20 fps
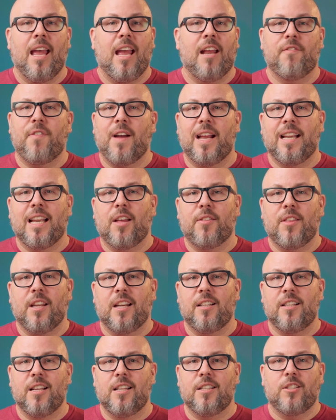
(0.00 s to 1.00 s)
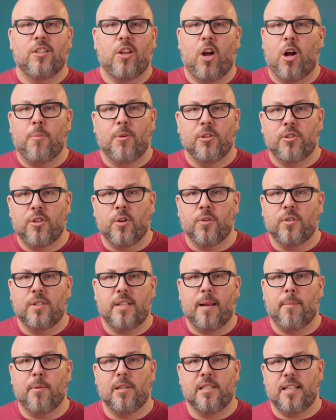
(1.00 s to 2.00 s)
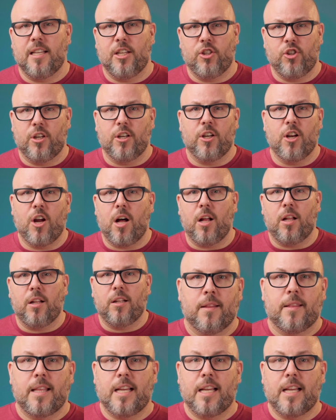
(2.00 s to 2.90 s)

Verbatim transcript: and find out that it does almost no stabilization at all.